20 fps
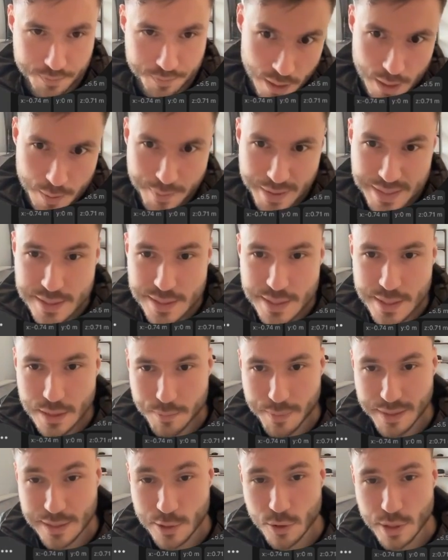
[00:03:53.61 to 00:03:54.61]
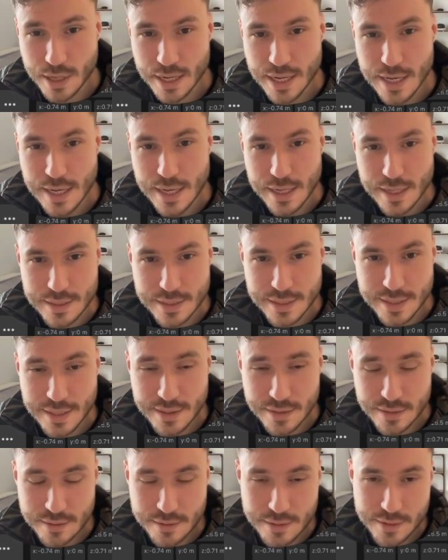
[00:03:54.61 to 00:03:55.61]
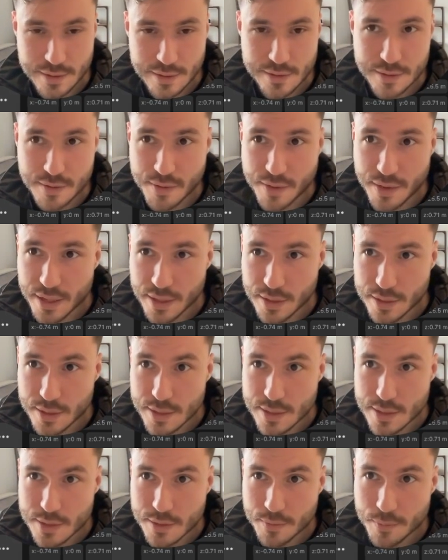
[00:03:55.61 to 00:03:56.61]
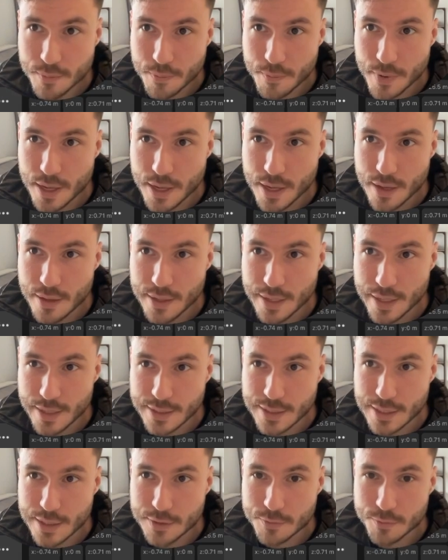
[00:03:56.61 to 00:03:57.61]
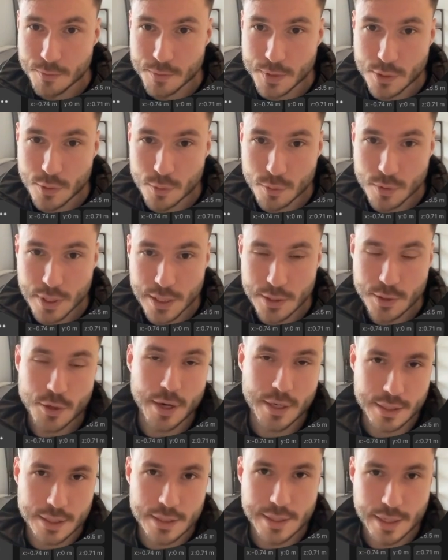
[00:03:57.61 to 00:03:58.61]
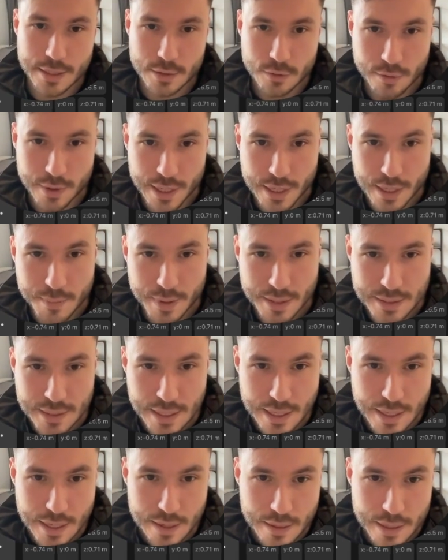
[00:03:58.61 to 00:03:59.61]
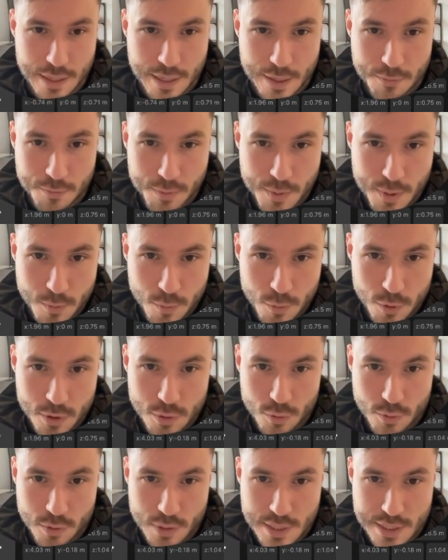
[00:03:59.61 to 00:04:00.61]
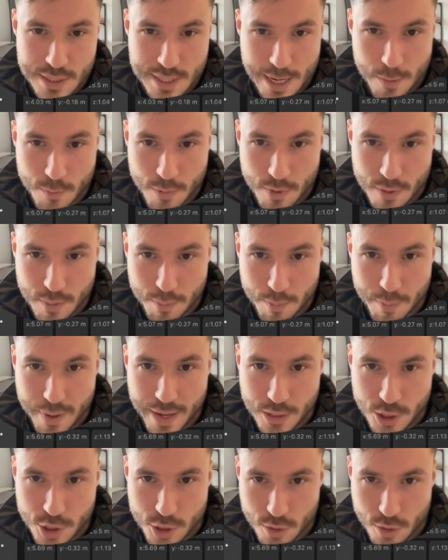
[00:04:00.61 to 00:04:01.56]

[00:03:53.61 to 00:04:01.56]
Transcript: Uh, but still, but look, the, in, the, the thing is that if we do that, so I did that already, but if we would do the same with the patch